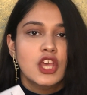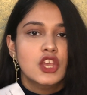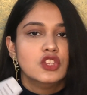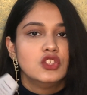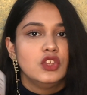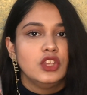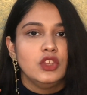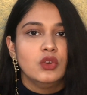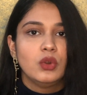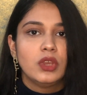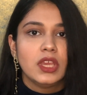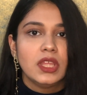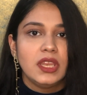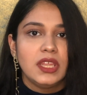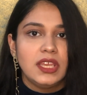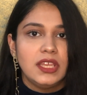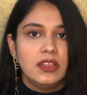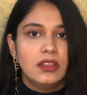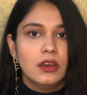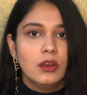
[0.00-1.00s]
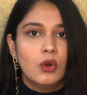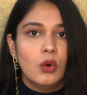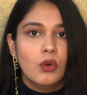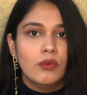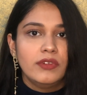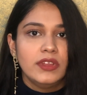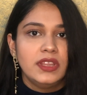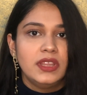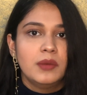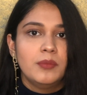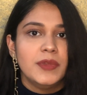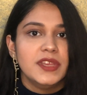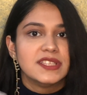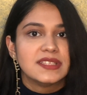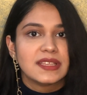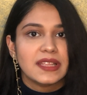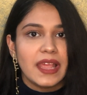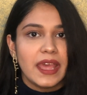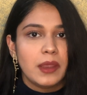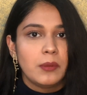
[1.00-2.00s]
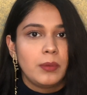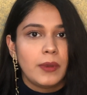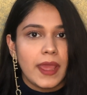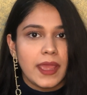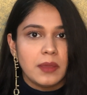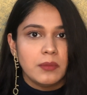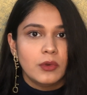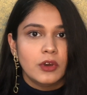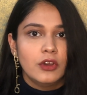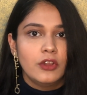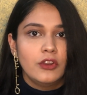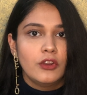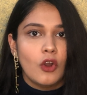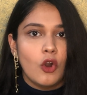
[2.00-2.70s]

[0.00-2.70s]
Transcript: So you can either go with the Mist Care primer,